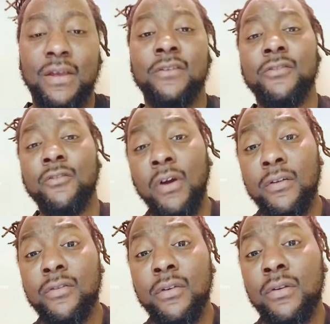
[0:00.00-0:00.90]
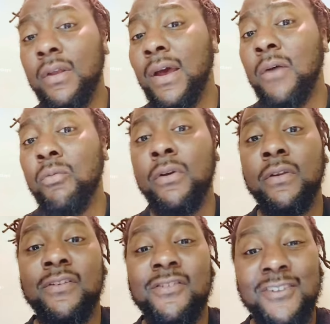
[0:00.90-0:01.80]
instruction that I want
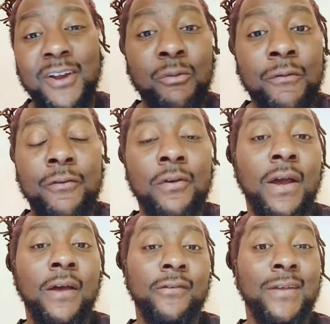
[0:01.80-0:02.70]
to share with you guys.